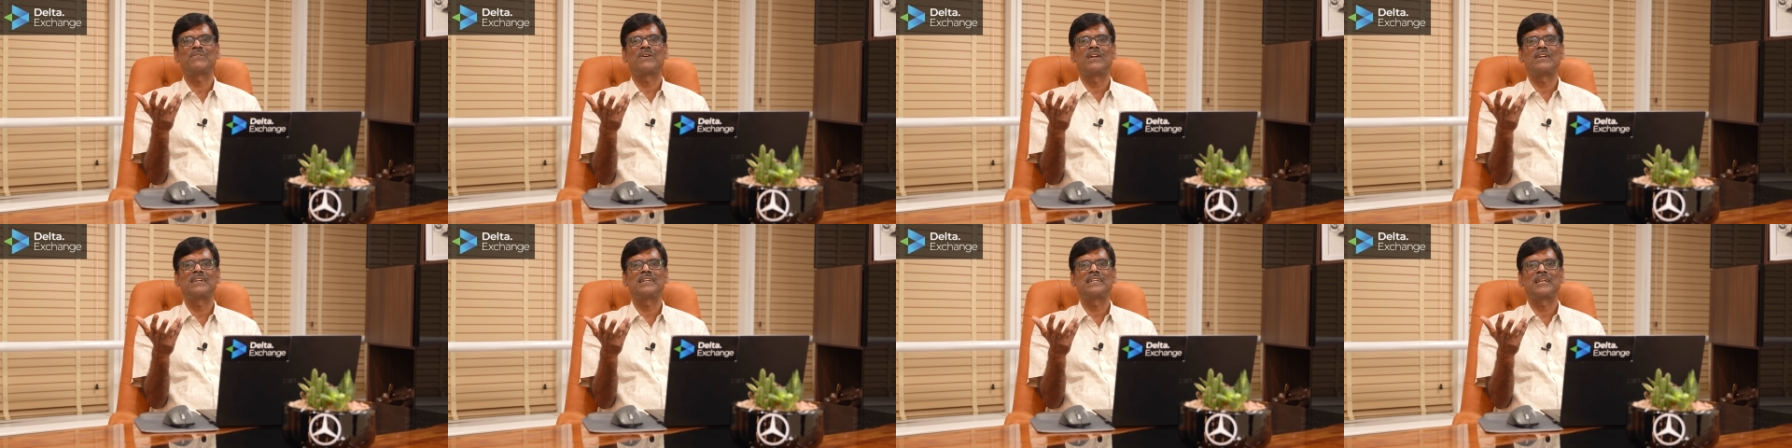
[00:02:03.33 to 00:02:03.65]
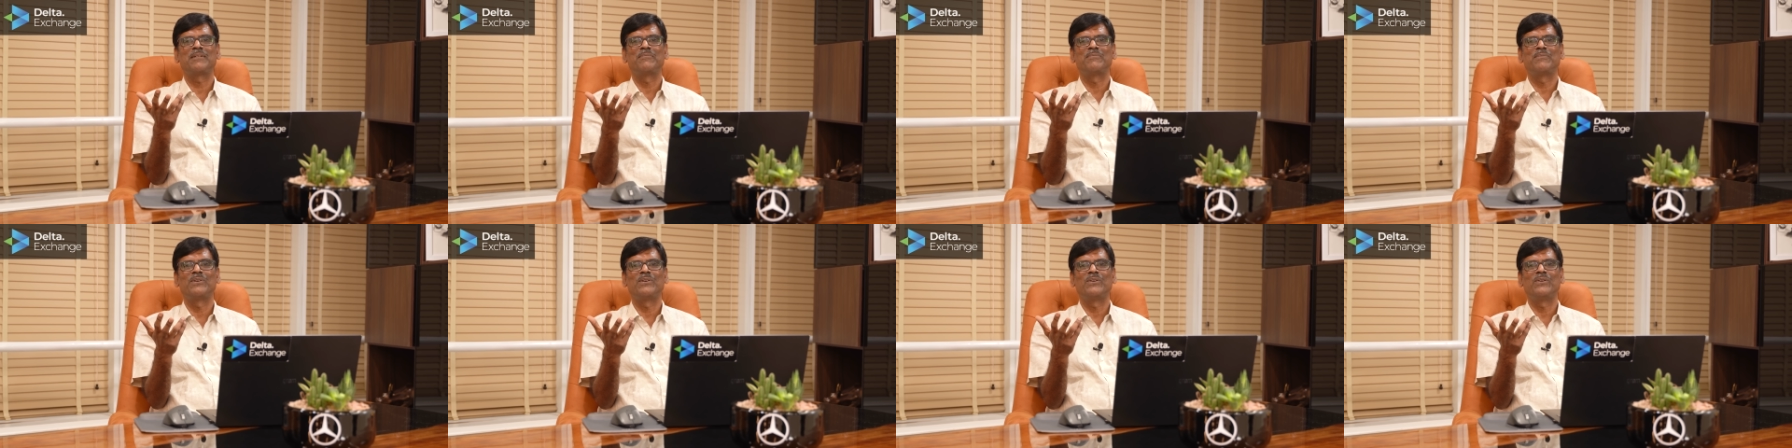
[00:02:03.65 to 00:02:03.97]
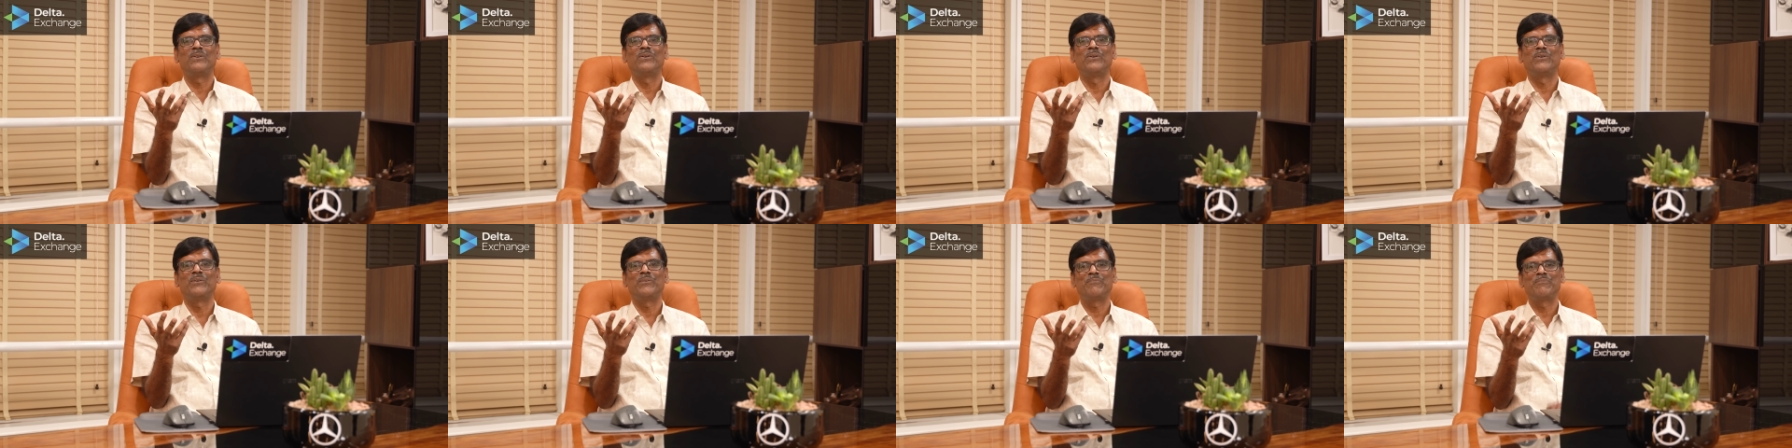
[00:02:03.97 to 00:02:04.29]
all-time
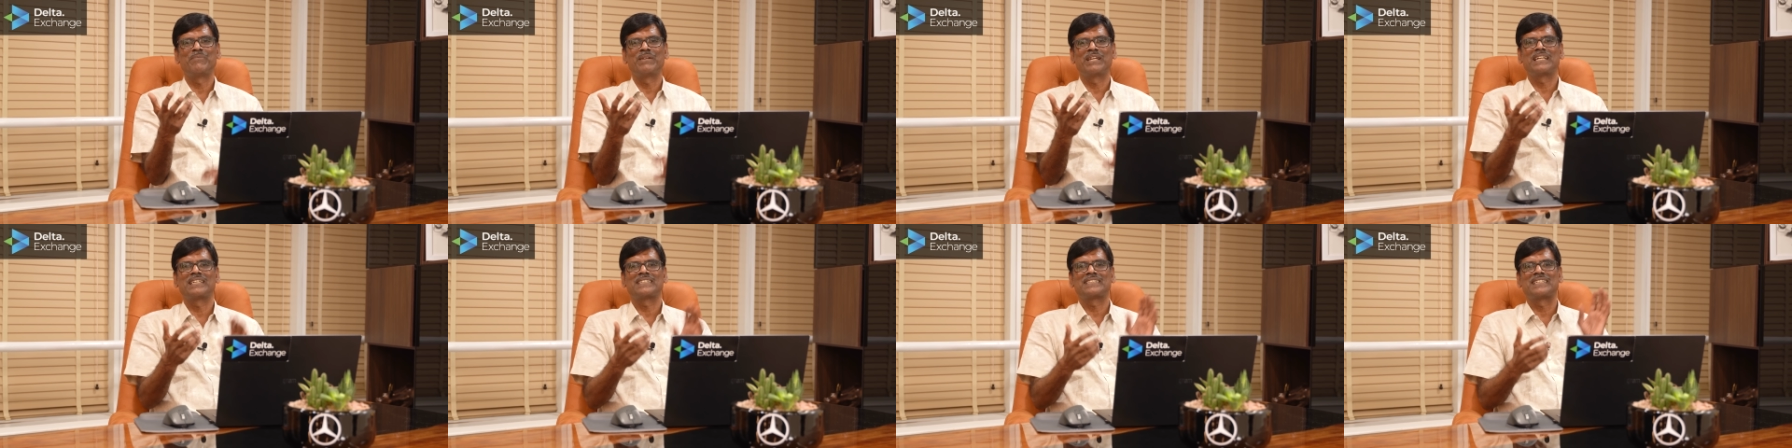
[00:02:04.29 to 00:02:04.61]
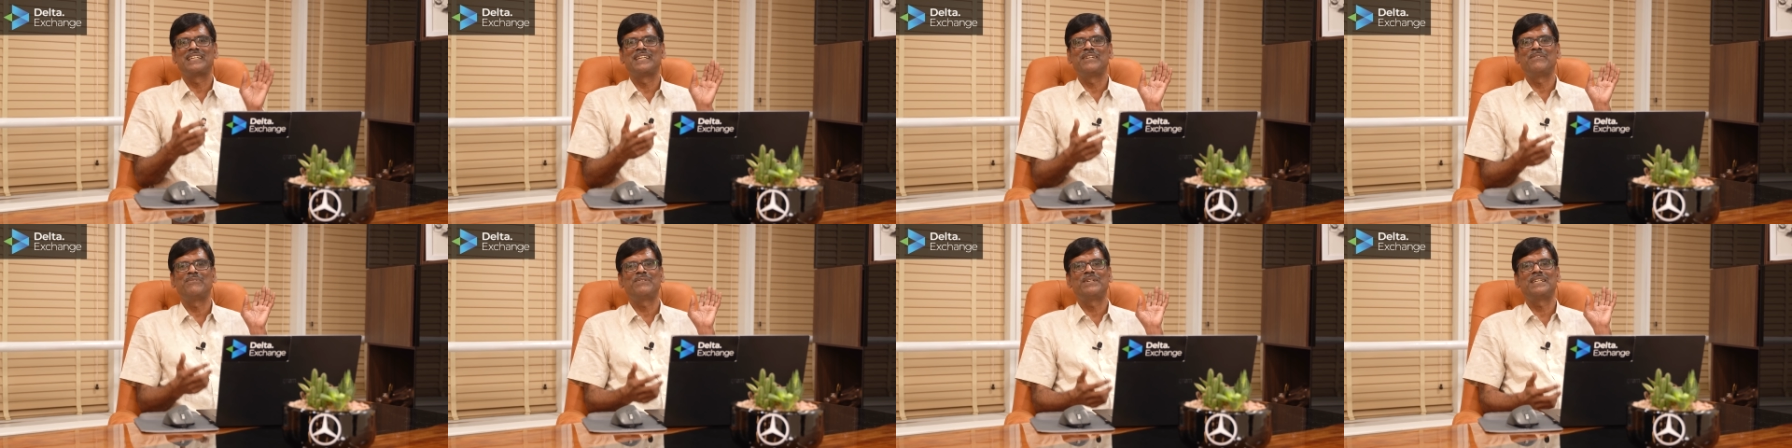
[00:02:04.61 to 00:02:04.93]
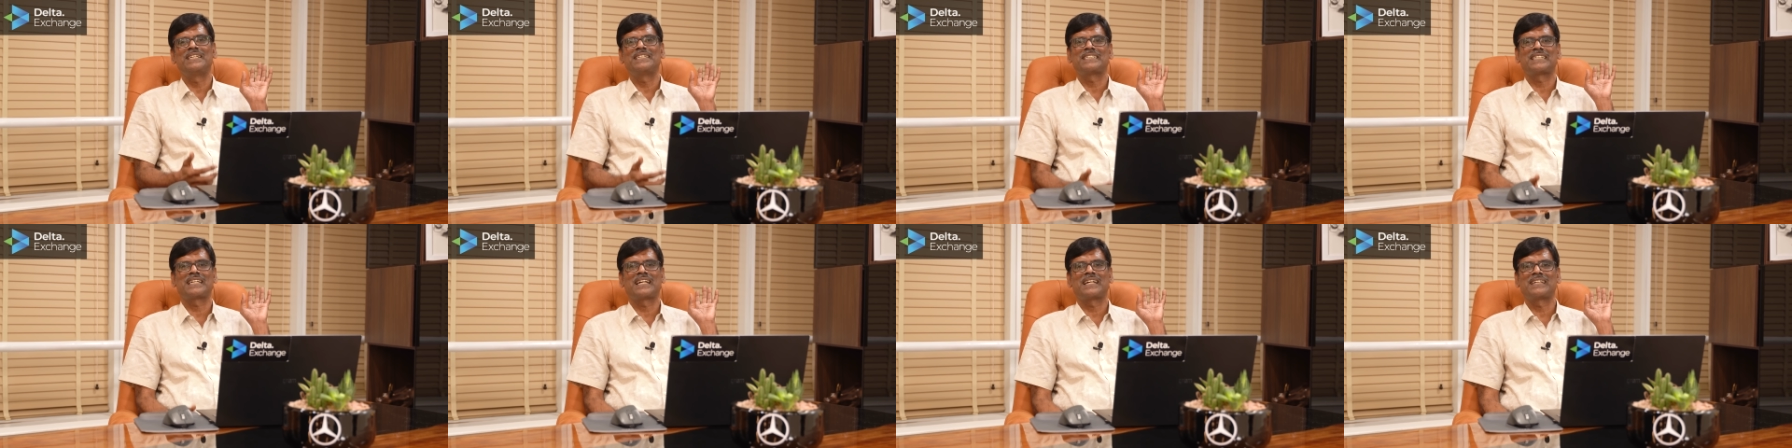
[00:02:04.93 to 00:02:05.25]
low because
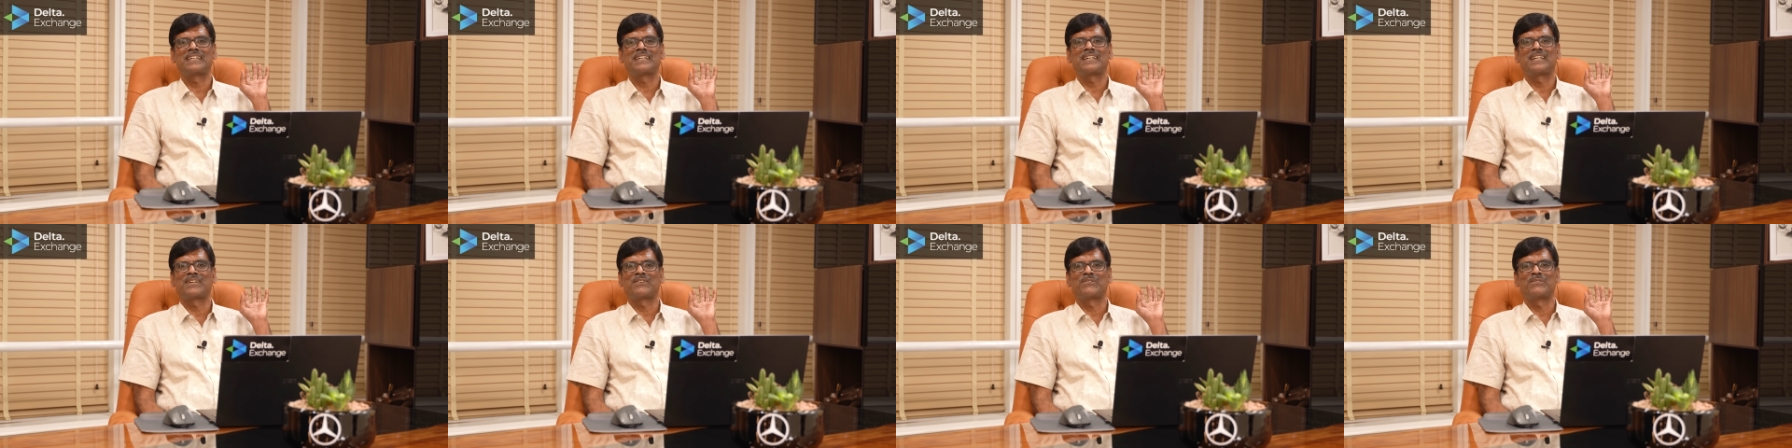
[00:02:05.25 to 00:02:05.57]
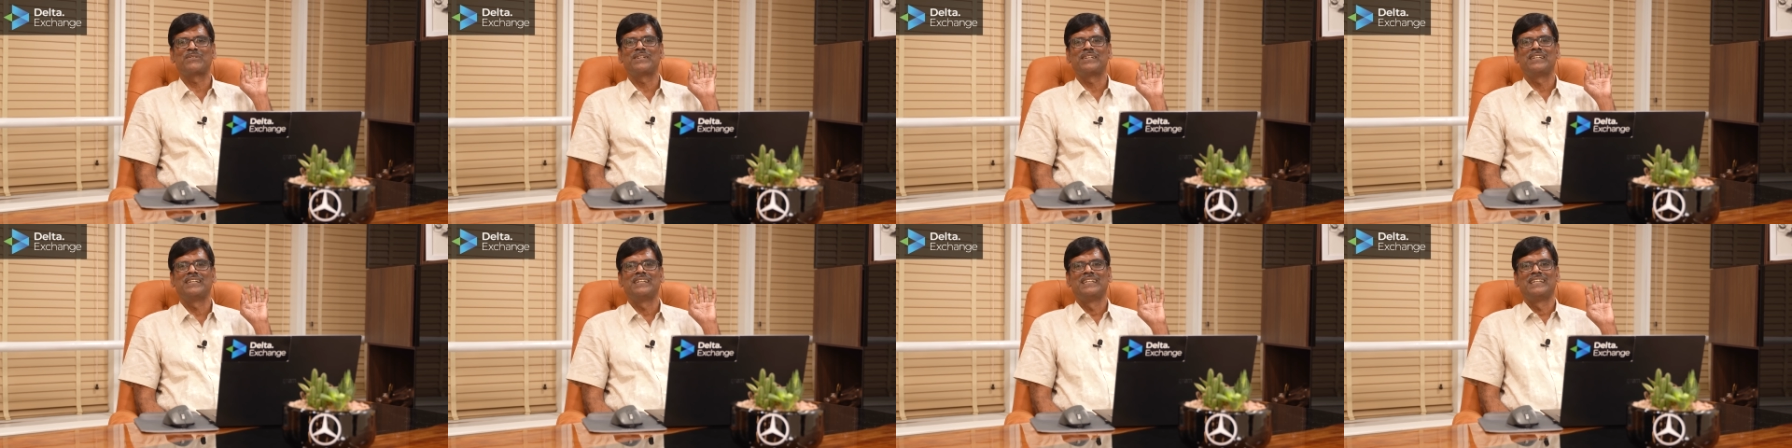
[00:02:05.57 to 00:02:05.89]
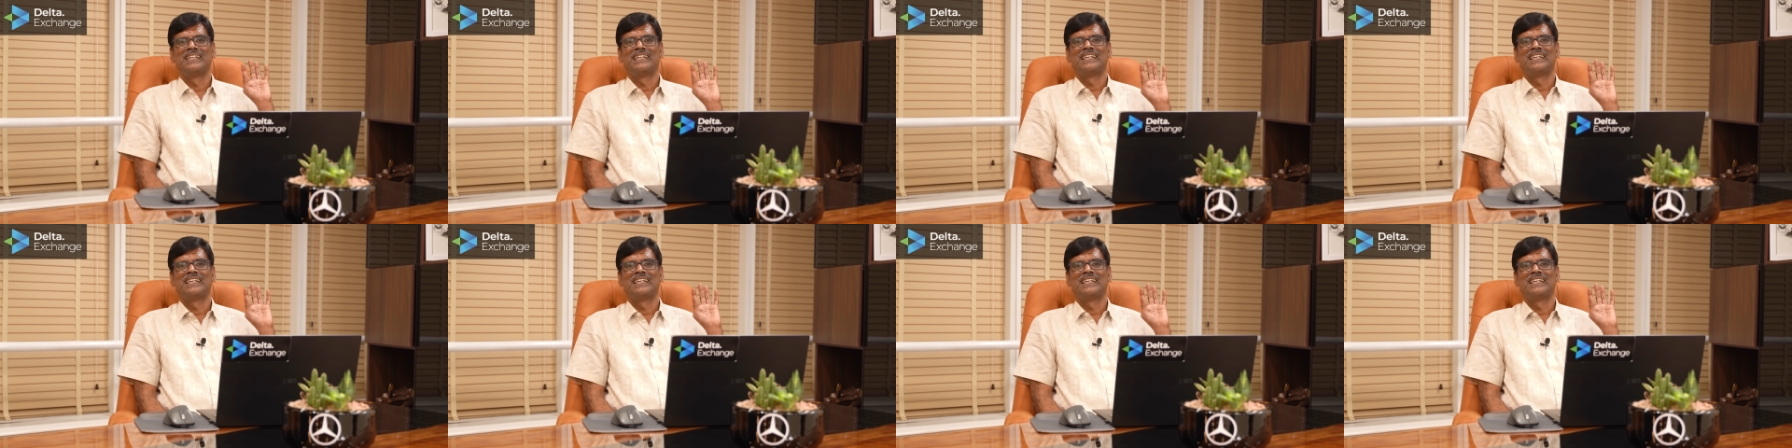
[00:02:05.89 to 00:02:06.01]
Nifty started around